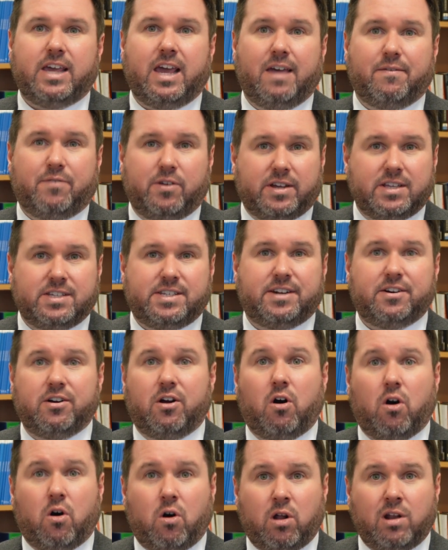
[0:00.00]
If you
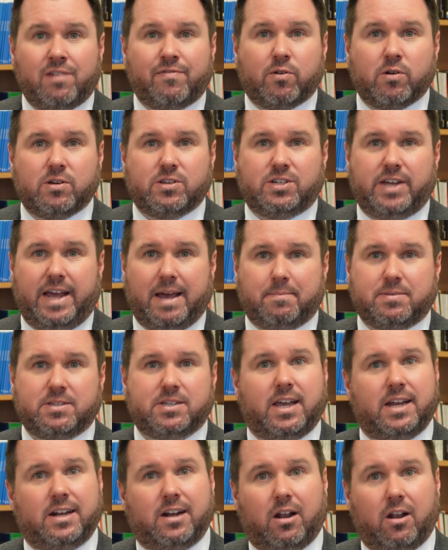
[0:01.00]
consider all 4 steps
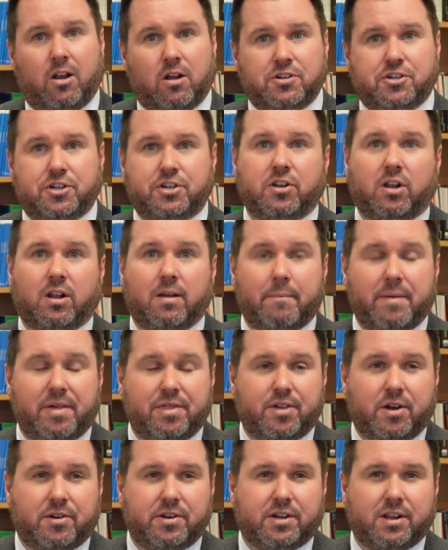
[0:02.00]
in a logical,
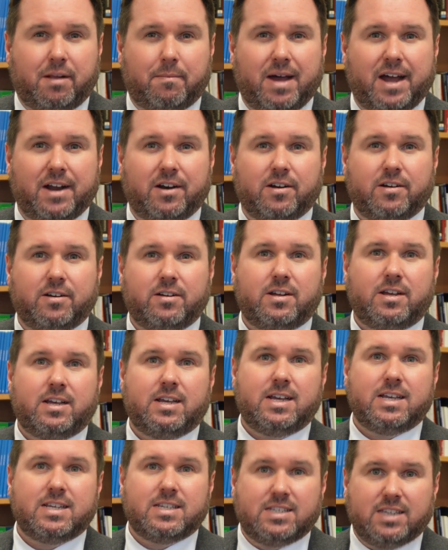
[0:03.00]
methodical manner,
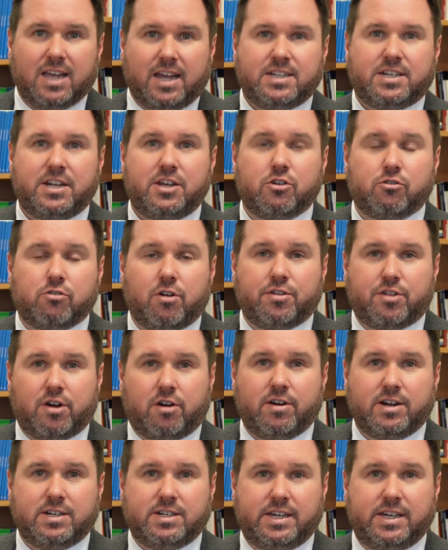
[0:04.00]
citing your
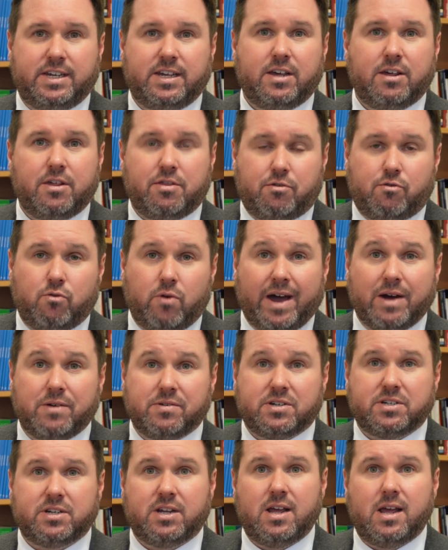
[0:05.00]
authority
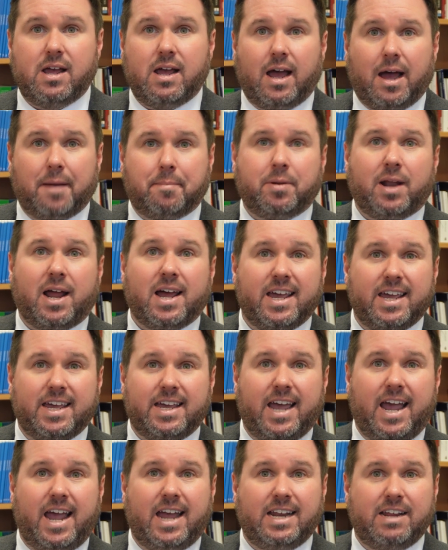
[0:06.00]
throughout,
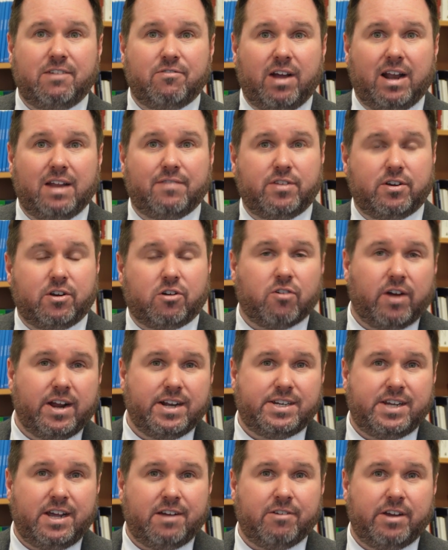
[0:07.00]
applying any relevant
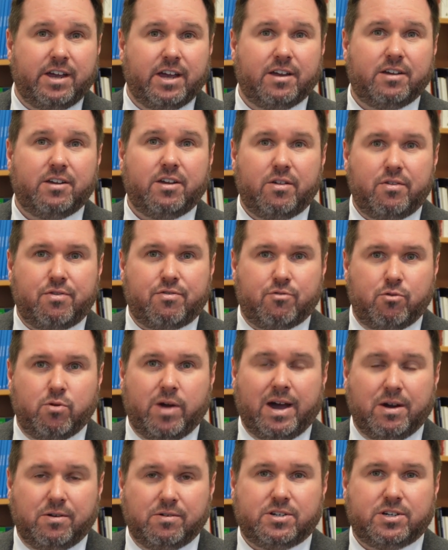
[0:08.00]
criteria
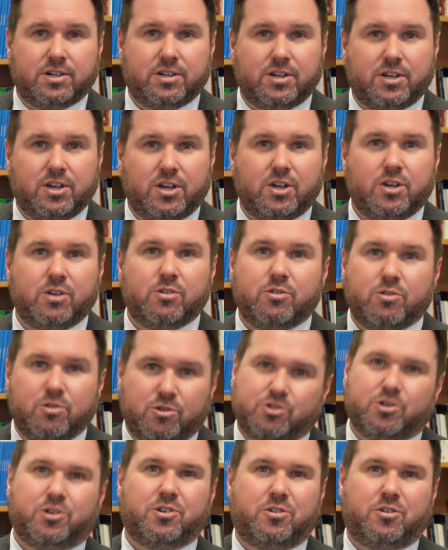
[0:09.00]
throughout, you
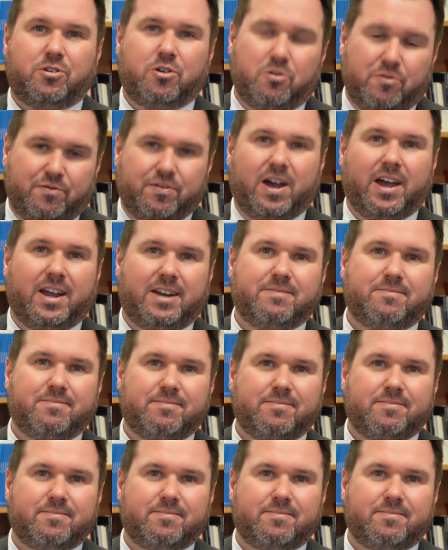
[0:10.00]
should do fine.